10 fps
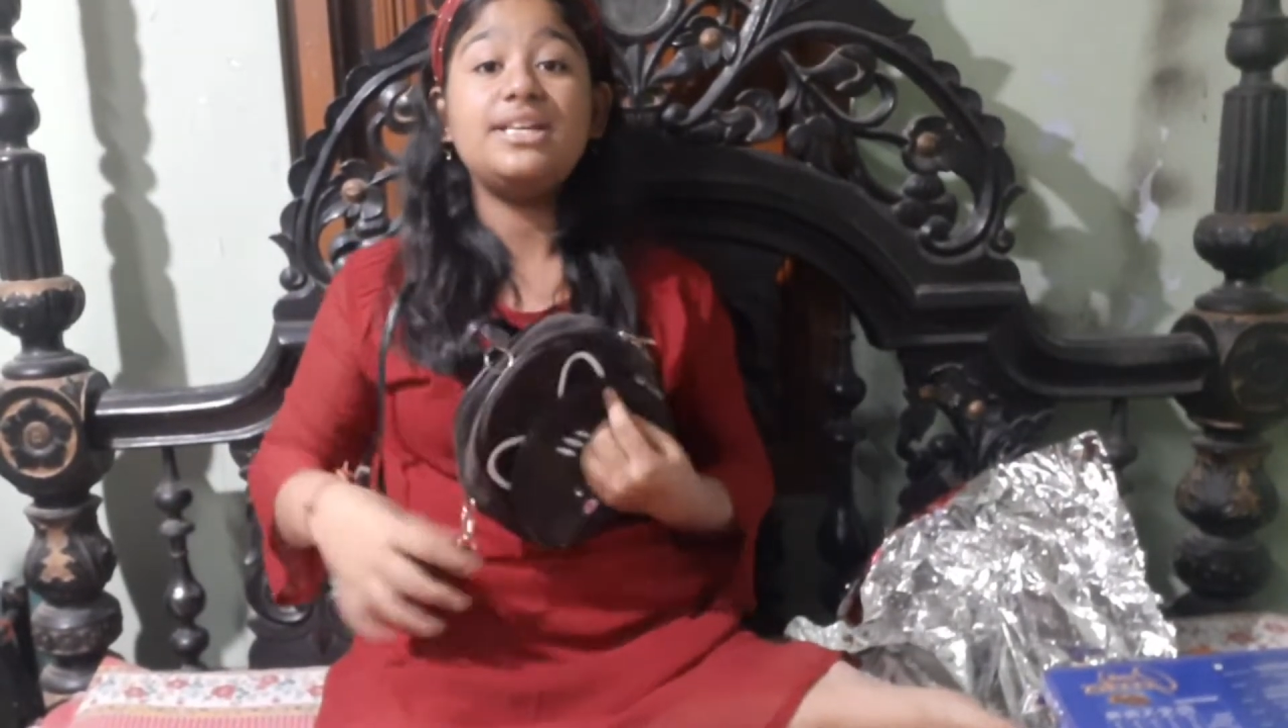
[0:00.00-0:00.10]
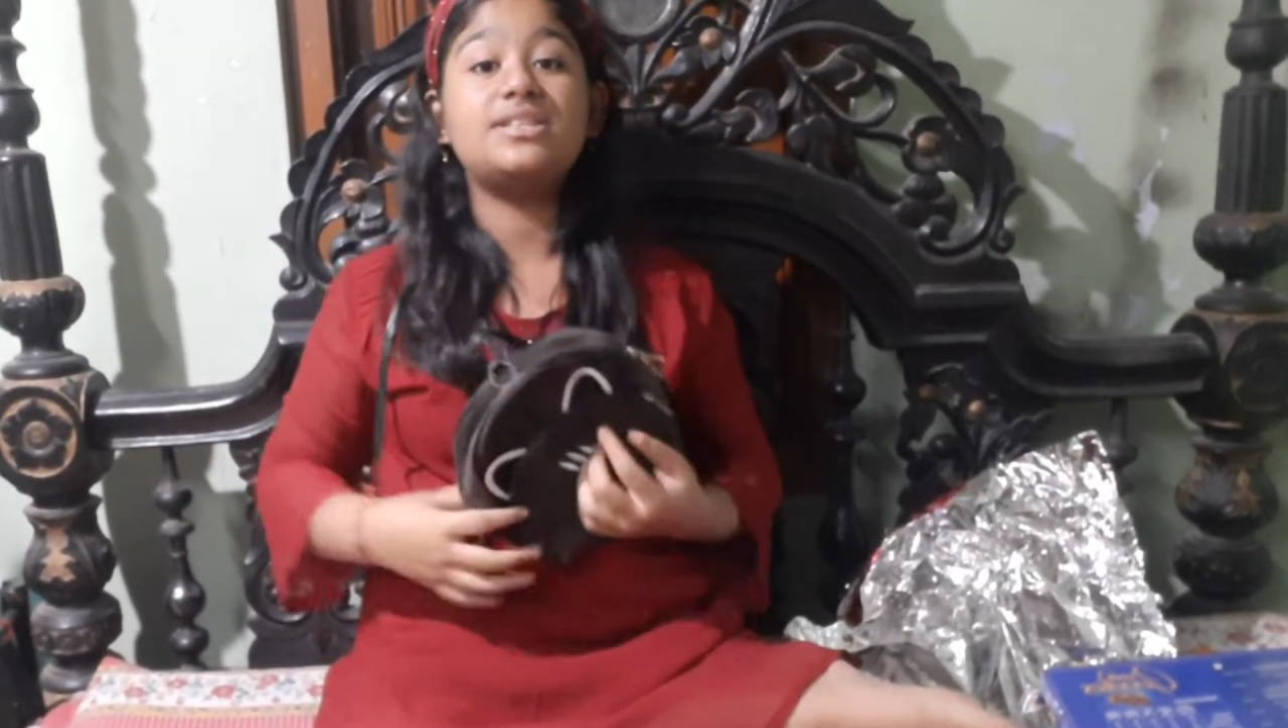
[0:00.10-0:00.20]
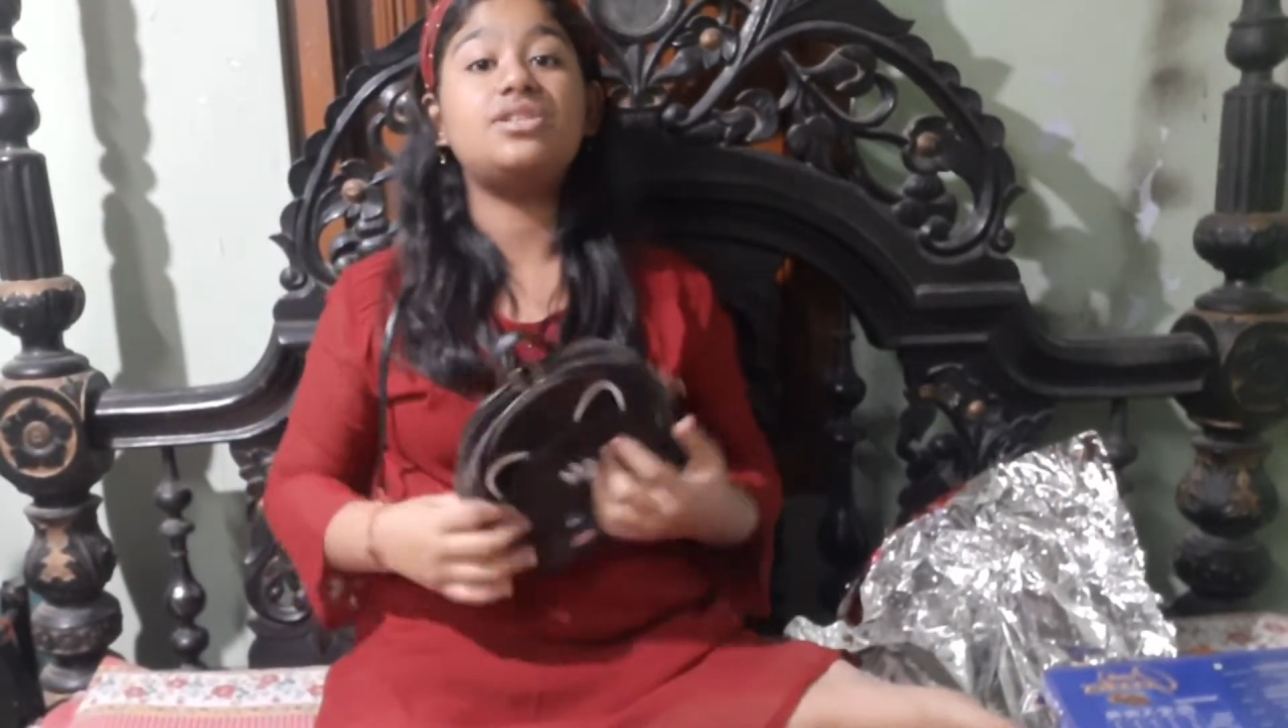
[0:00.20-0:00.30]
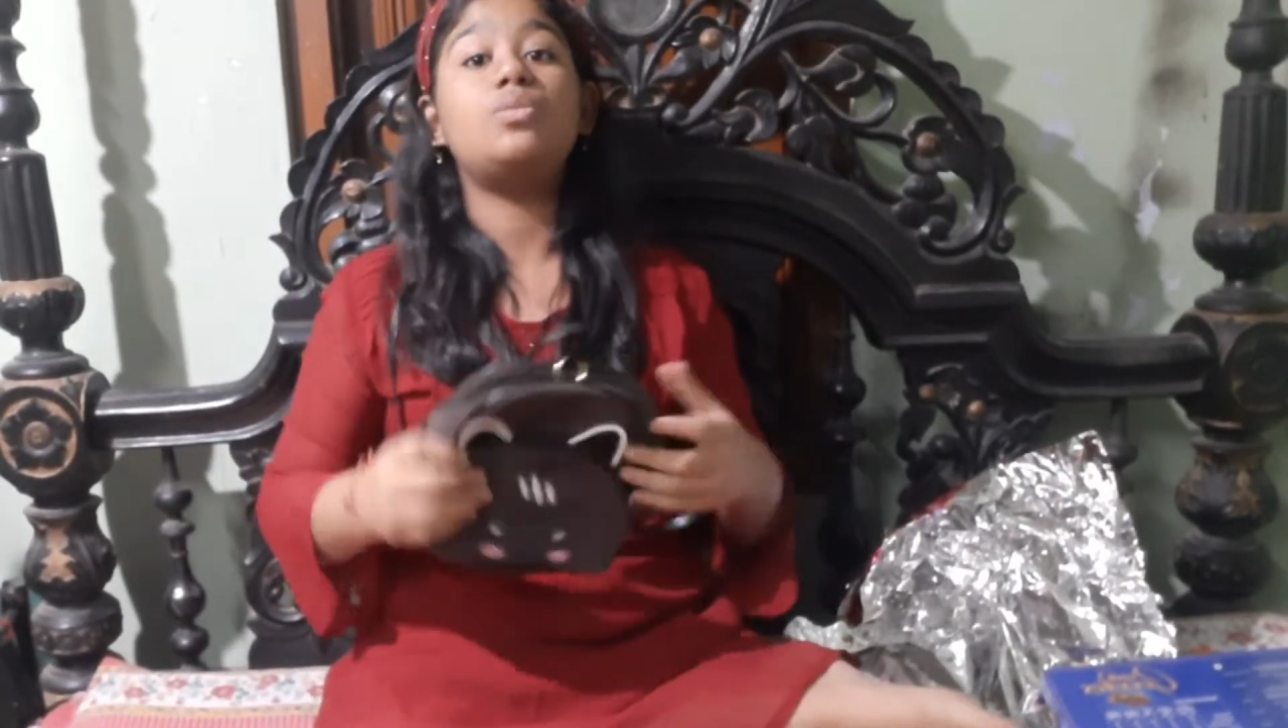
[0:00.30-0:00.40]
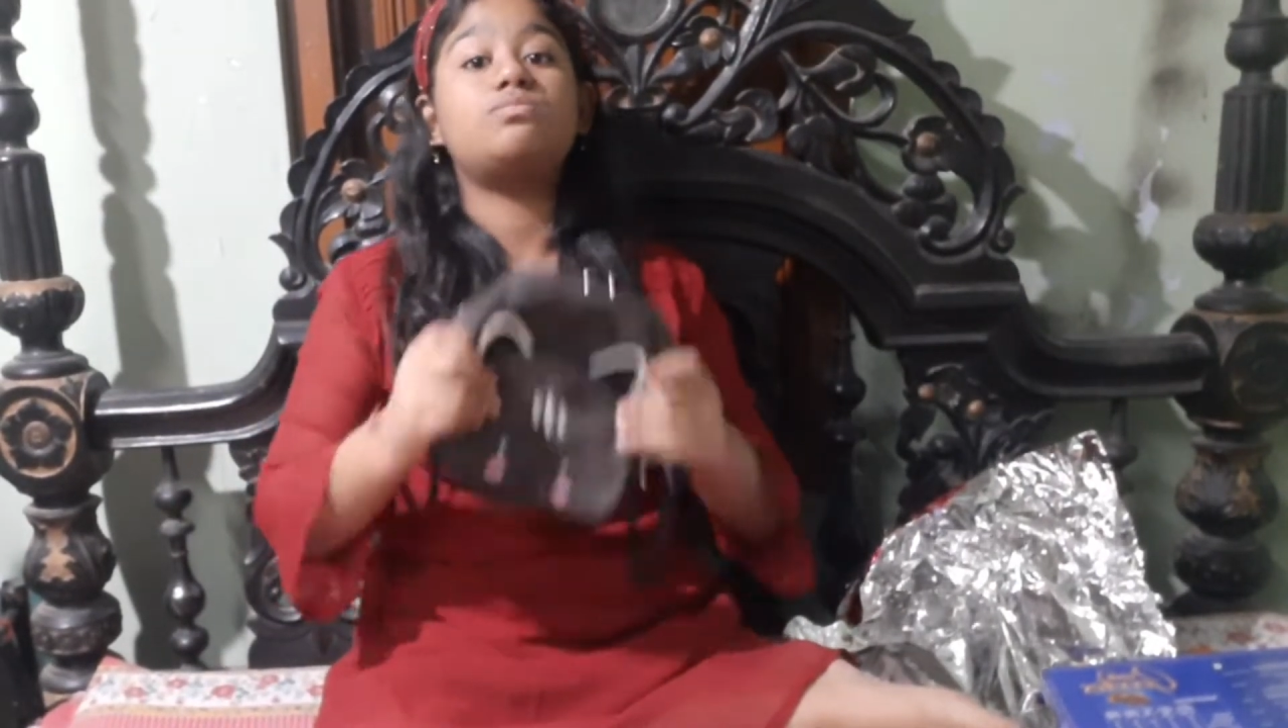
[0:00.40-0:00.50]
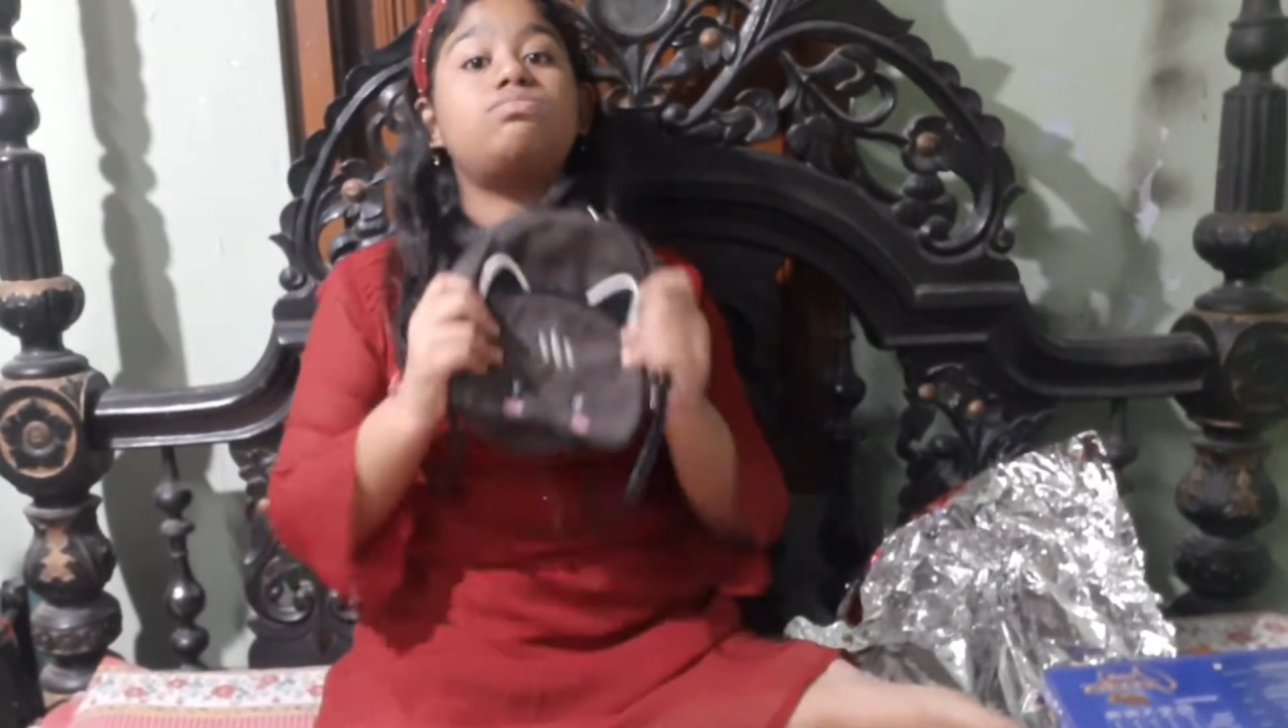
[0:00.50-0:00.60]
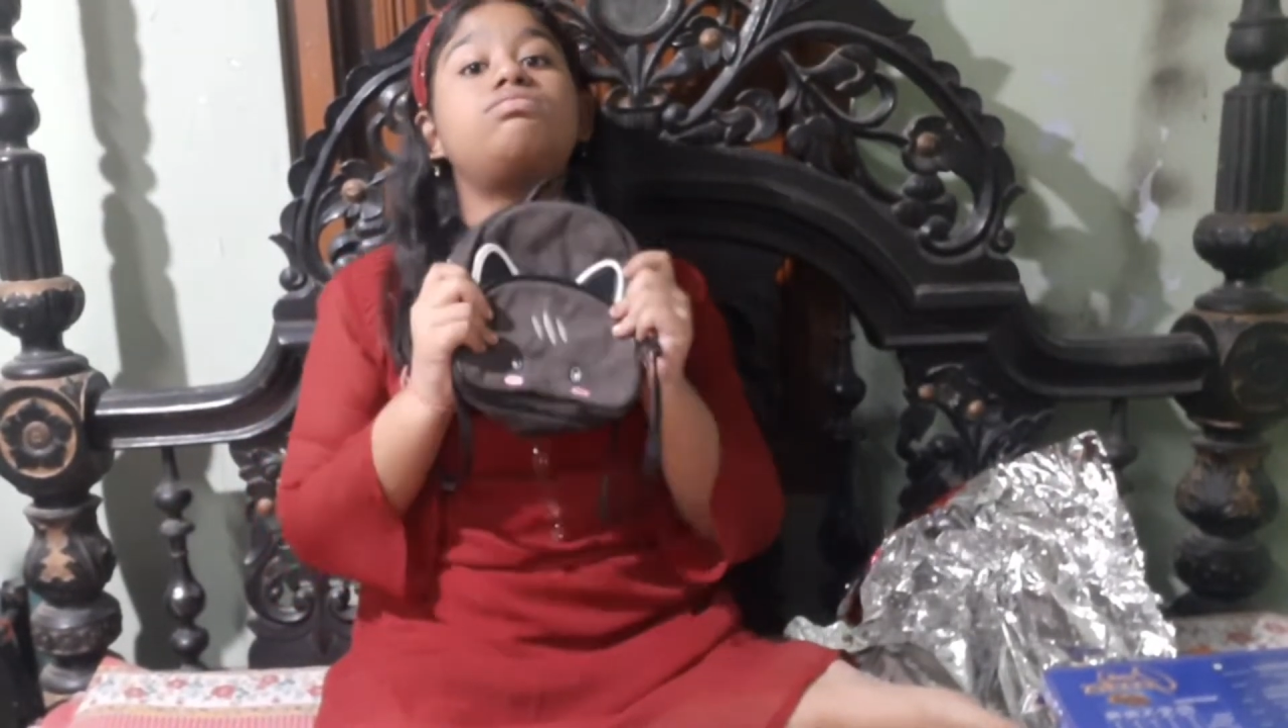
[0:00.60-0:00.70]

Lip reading: It's so